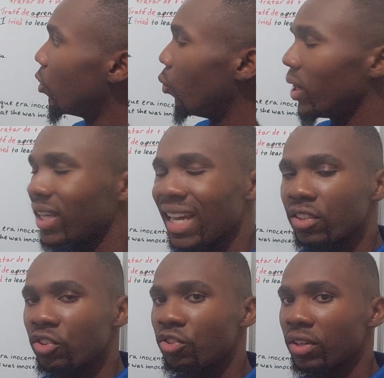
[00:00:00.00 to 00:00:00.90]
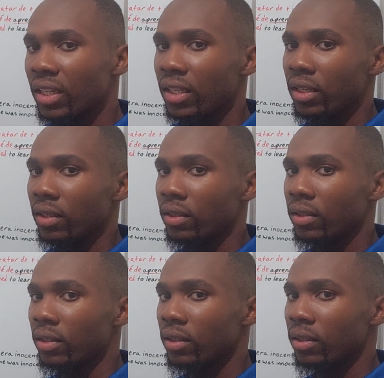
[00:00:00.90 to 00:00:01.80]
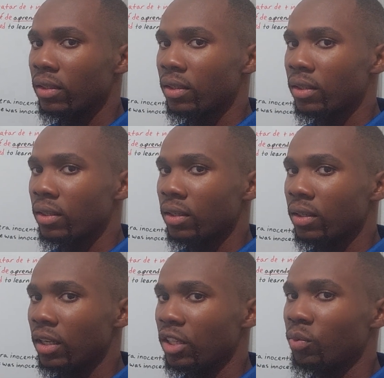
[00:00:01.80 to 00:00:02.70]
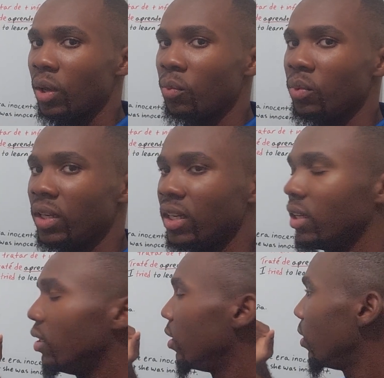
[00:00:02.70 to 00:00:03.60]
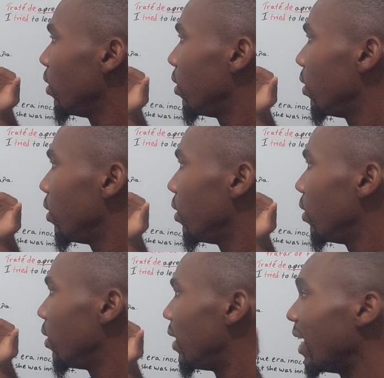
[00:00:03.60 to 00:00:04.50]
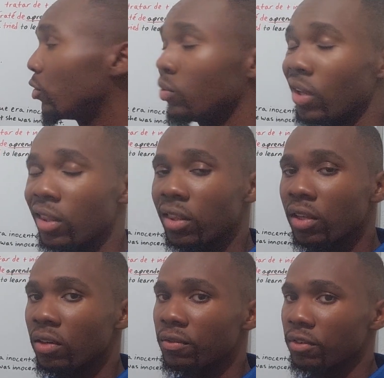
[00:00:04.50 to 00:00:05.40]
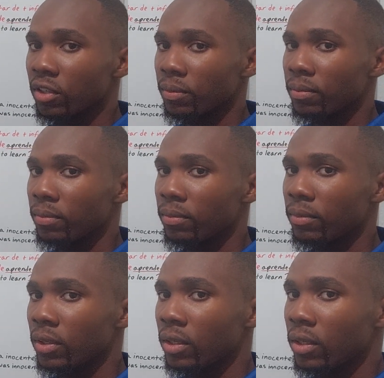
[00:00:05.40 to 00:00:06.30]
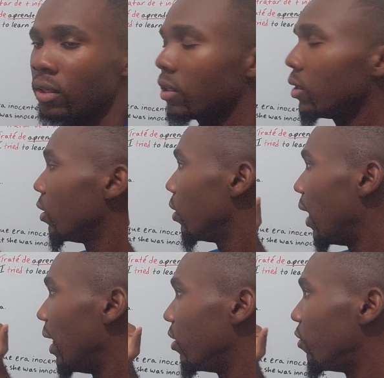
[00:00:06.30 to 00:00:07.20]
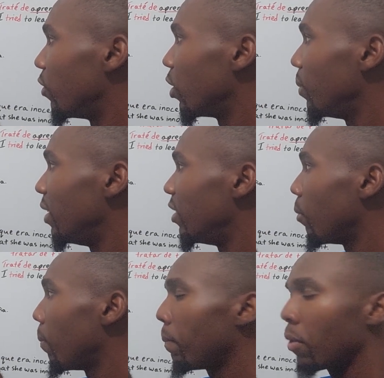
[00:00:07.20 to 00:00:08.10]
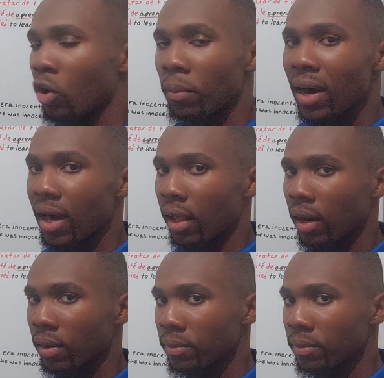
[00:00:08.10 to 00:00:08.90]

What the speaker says: Where it gets tricky is when we get to the 3rd verb. And this verb is probar.